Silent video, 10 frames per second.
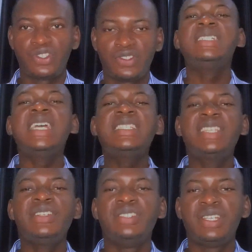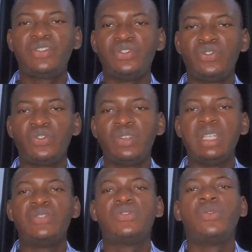The next thing you need to do
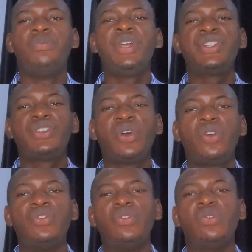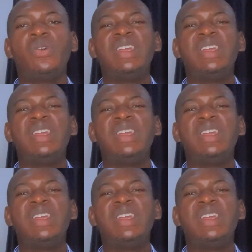is to make sure you